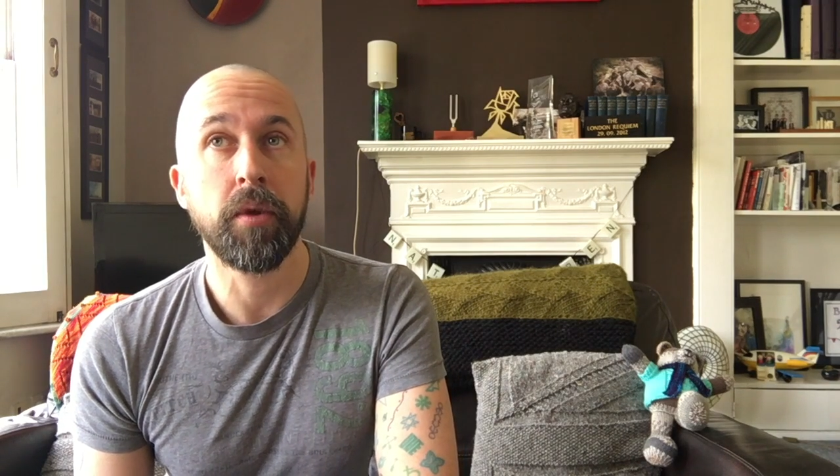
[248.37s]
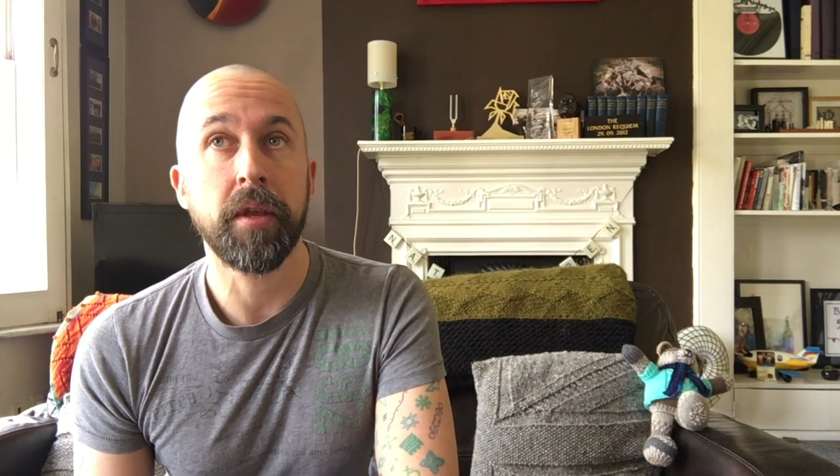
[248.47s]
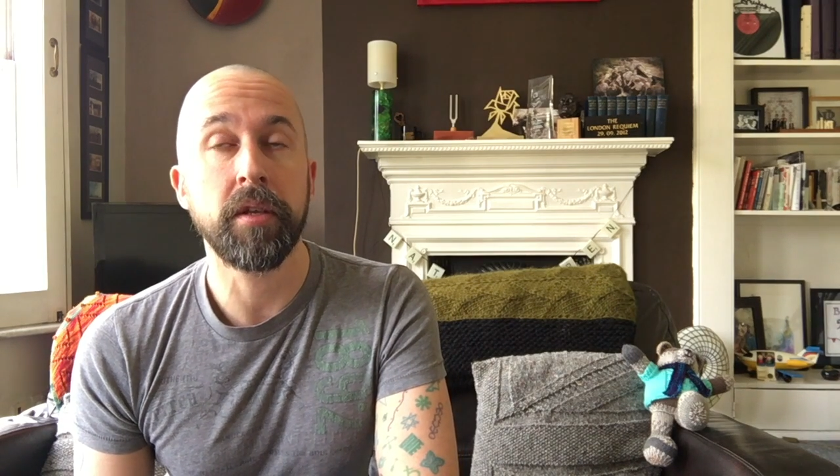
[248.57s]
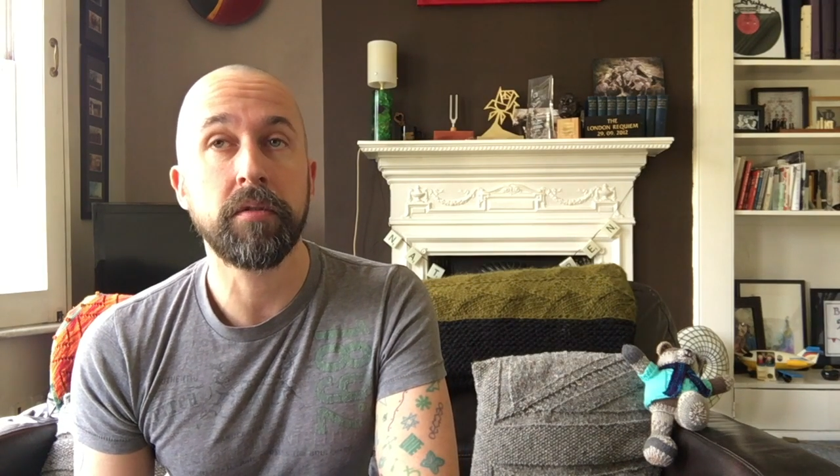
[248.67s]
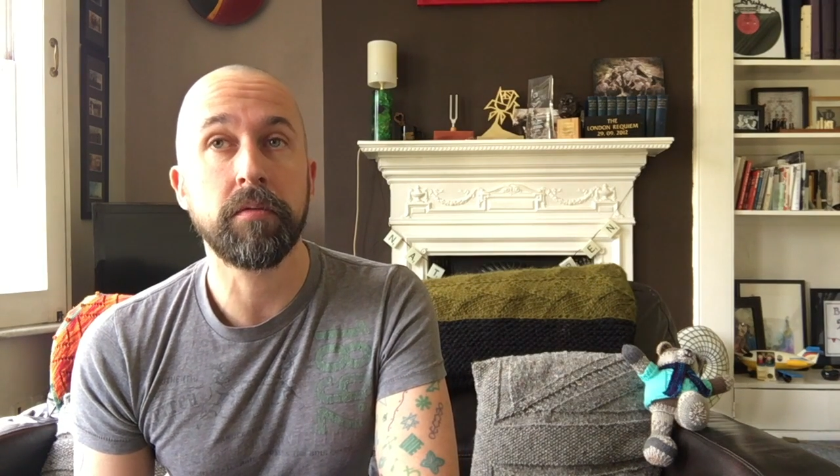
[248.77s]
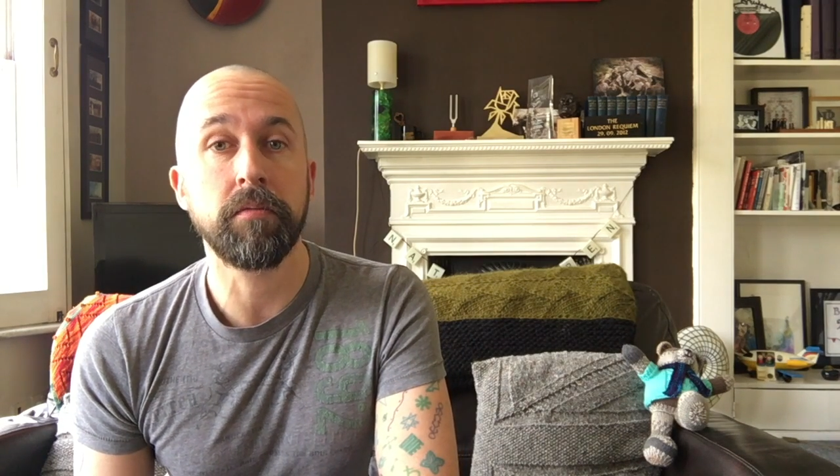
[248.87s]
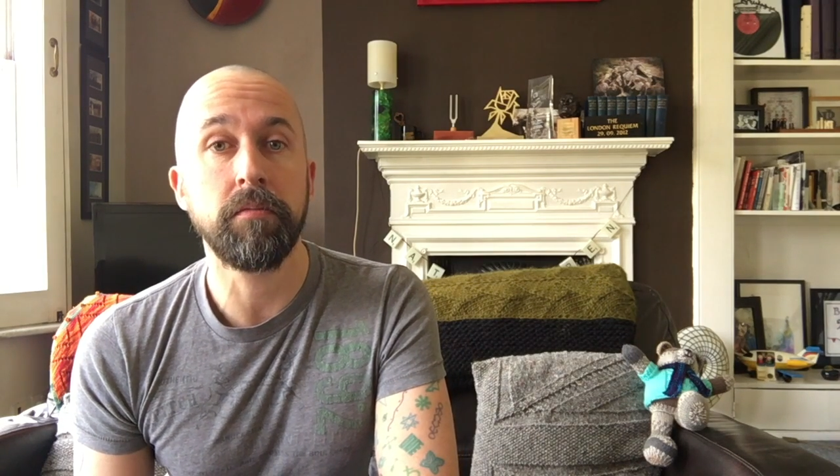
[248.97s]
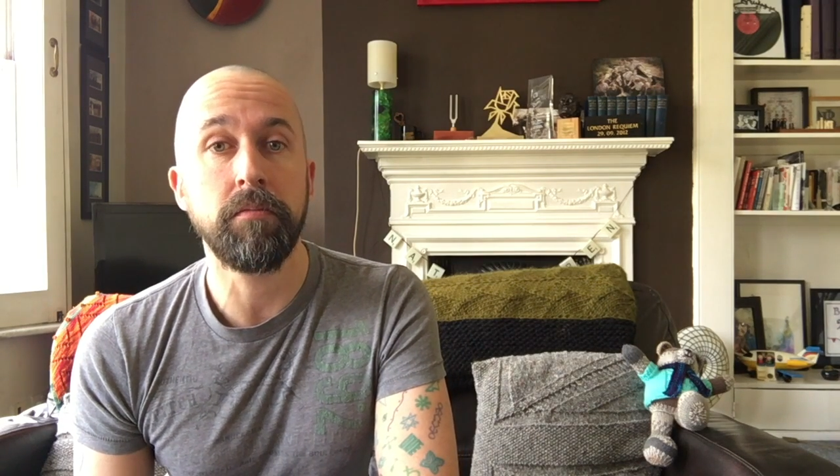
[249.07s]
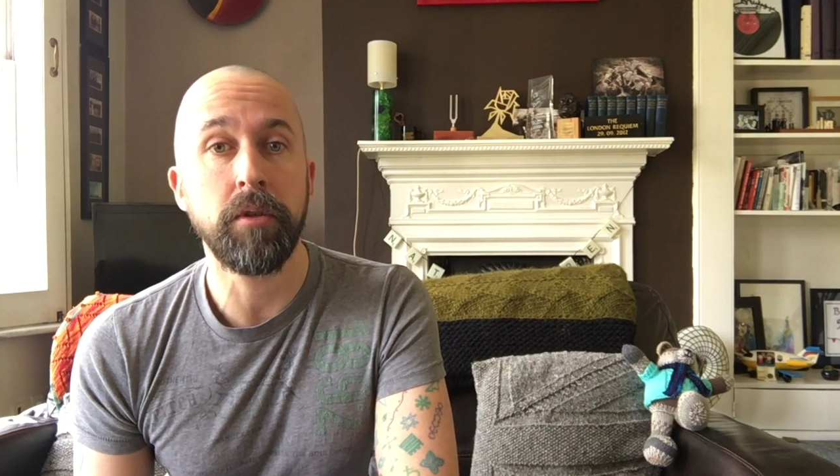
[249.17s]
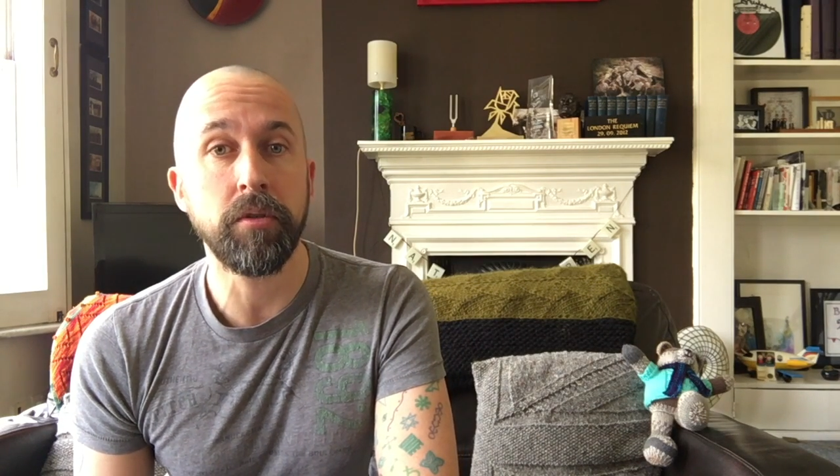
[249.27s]
his
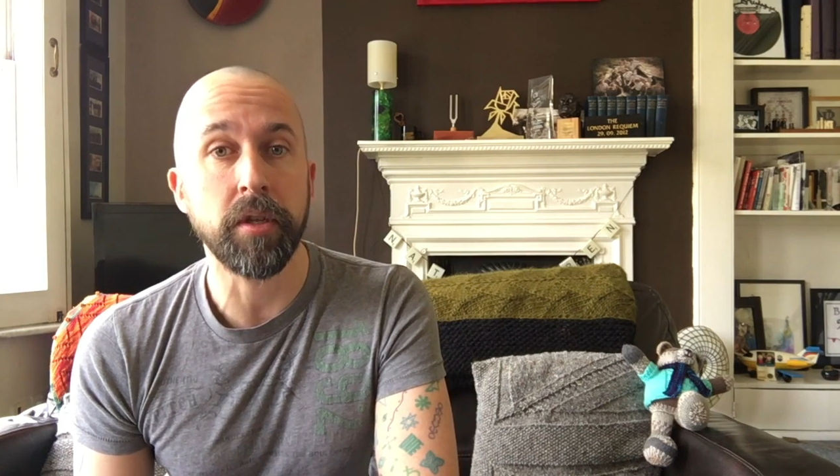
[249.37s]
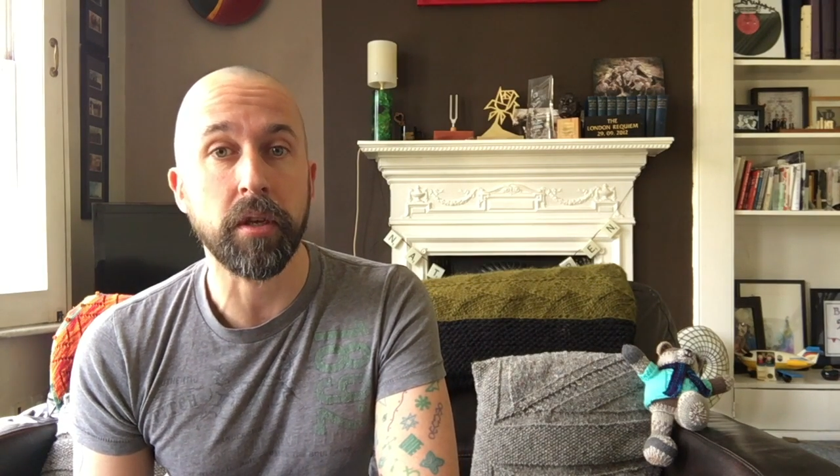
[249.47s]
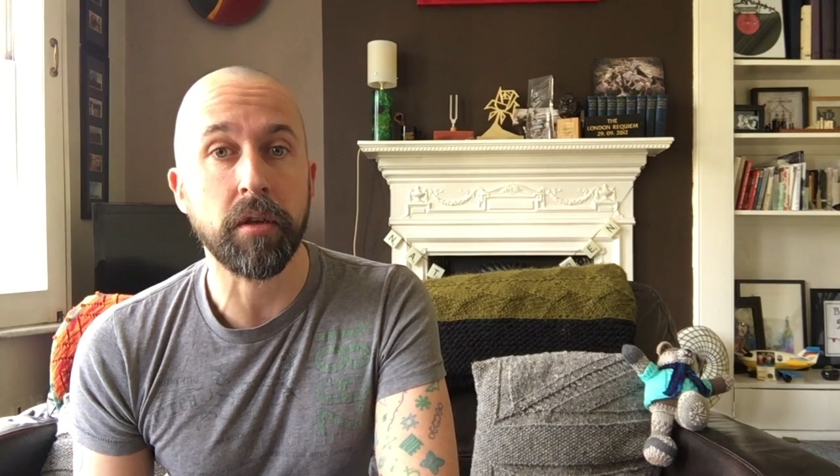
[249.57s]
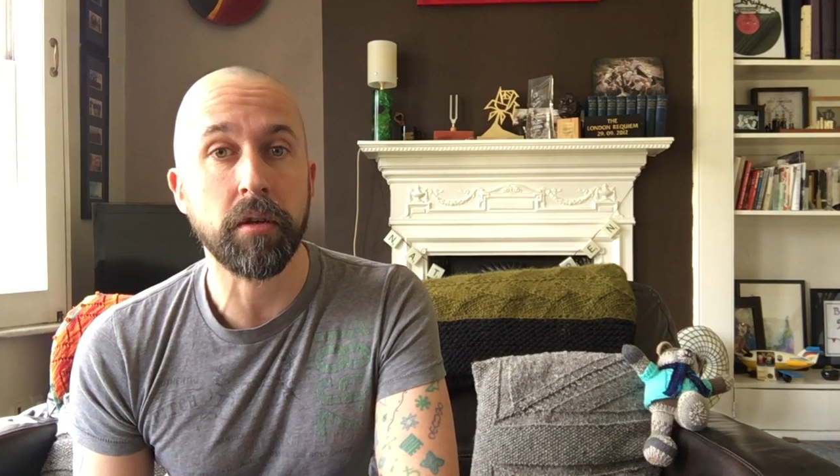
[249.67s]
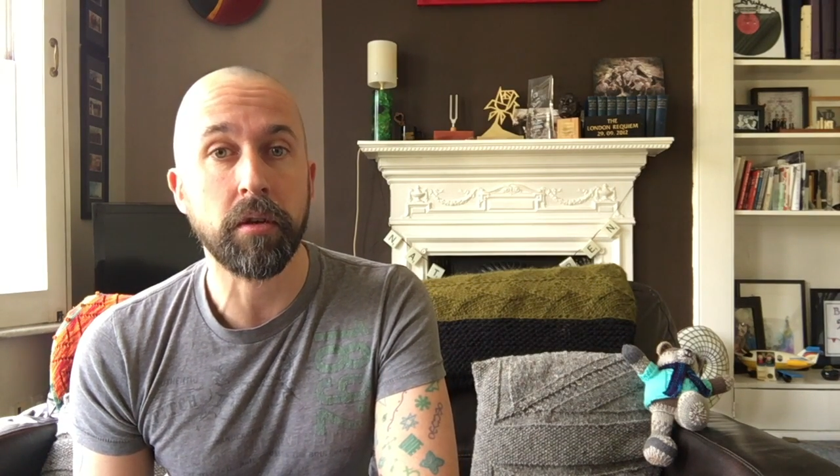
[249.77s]
music